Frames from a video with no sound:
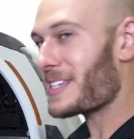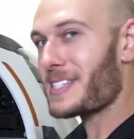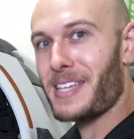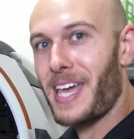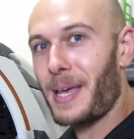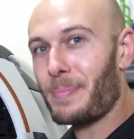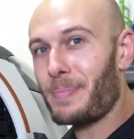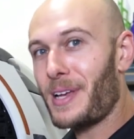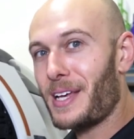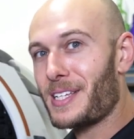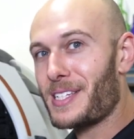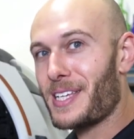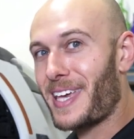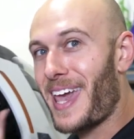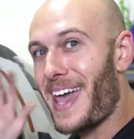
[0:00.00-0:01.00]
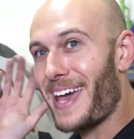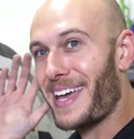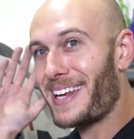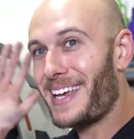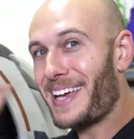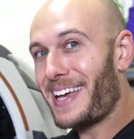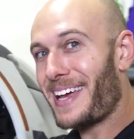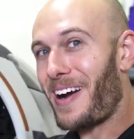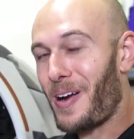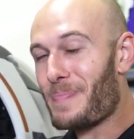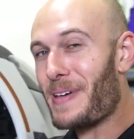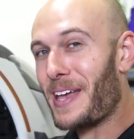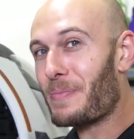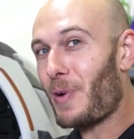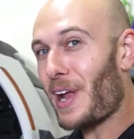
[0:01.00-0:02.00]
the same to get our
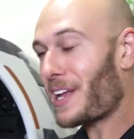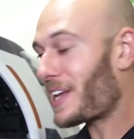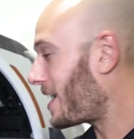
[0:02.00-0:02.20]
big brake